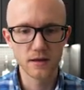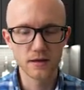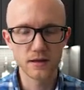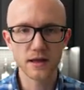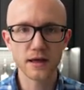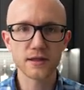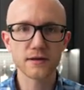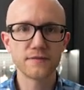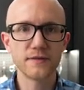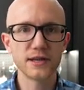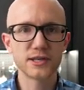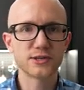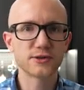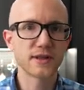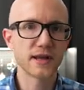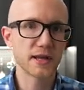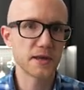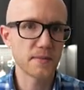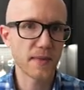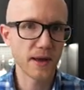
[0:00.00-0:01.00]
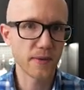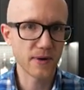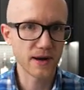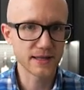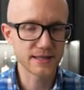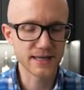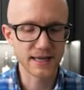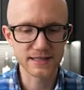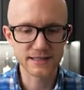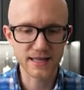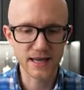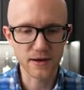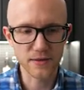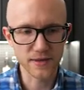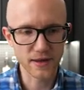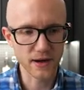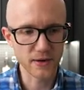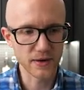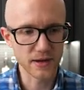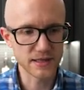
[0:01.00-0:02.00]
The other feature that you might want to test
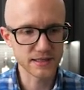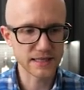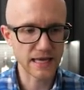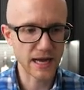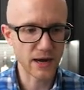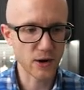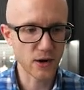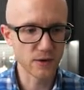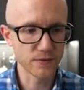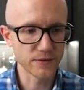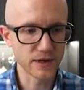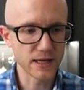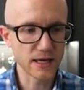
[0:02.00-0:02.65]
out, though, is our